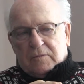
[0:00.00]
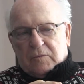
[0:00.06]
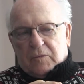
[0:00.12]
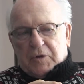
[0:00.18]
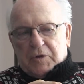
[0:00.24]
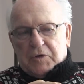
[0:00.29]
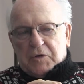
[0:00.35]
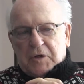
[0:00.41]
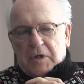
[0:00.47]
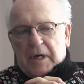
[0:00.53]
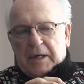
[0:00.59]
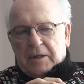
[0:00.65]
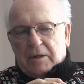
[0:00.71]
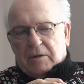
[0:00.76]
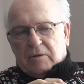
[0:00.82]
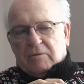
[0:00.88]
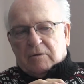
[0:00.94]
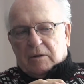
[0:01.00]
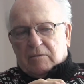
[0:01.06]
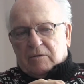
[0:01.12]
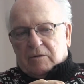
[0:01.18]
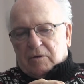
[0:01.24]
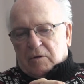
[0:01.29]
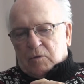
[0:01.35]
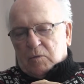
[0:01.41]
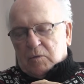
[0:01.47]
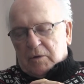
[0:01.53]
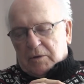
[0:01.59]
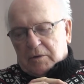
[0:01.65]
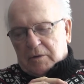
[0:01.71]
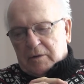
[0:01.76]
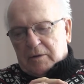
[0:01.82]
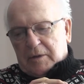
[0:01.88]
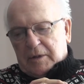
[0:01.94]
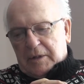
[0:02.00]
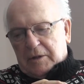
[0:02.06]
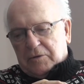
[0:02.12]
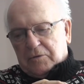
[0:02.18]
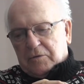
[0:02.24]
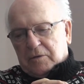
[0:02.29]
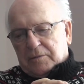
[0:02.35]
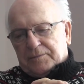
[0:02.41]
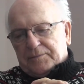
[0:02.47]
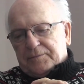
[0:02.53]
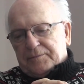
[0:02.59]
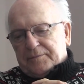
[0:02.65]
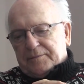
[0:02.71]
reciting when we were with a teacher.